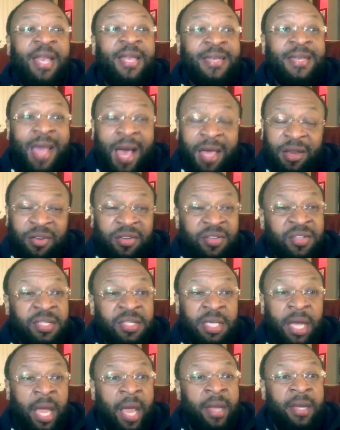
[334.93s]
not
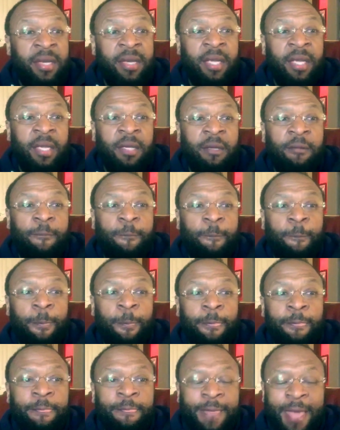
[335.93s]
understanding
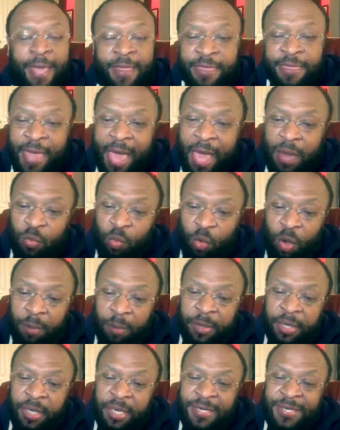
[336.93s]
that that
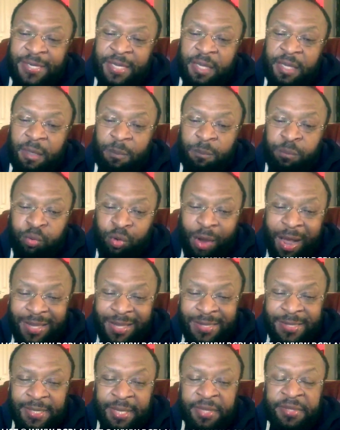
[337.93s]
woman is in the
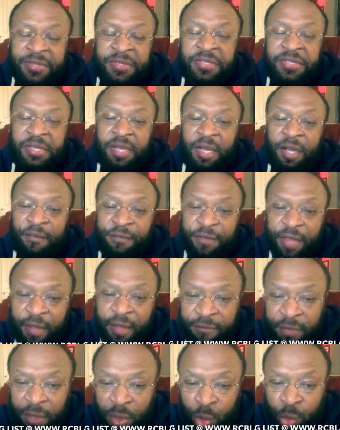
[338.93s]
process of
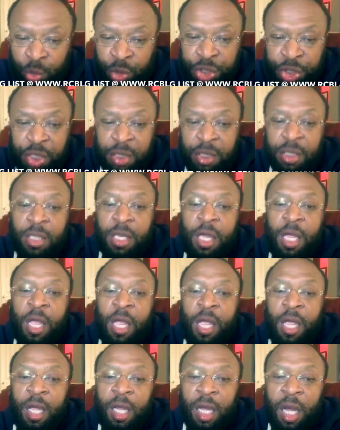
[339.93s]
evolution.
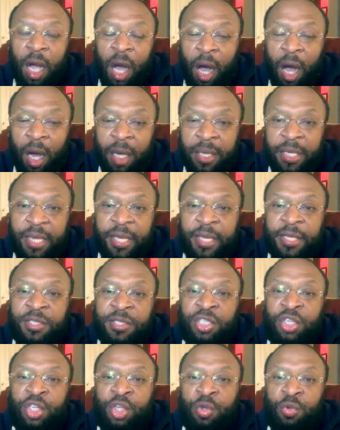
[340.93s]
God
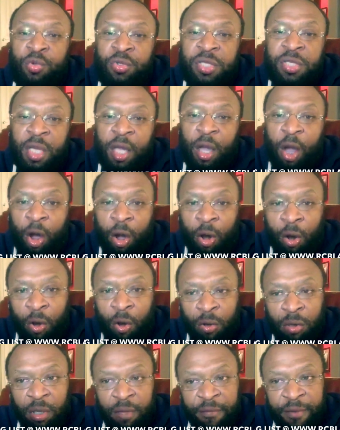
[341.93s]
is using
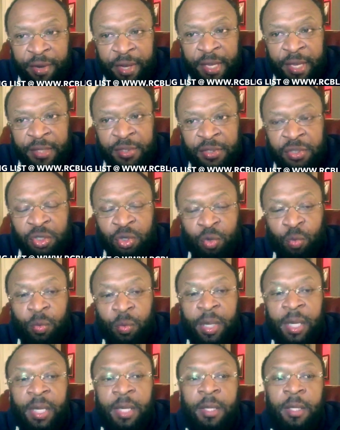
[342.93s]
all of her
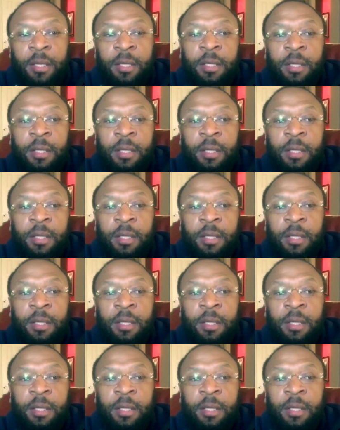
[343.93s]
history